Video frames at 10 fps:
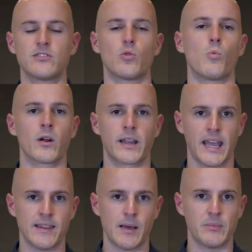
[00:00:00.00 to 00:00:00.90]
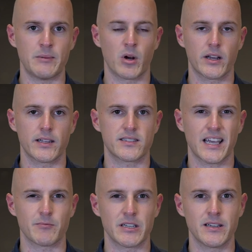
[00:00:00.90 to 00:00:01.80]
to work in that mid-market
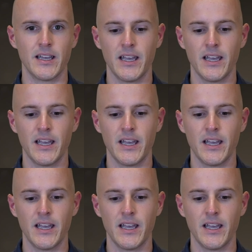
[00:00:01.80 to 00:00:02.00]
segment.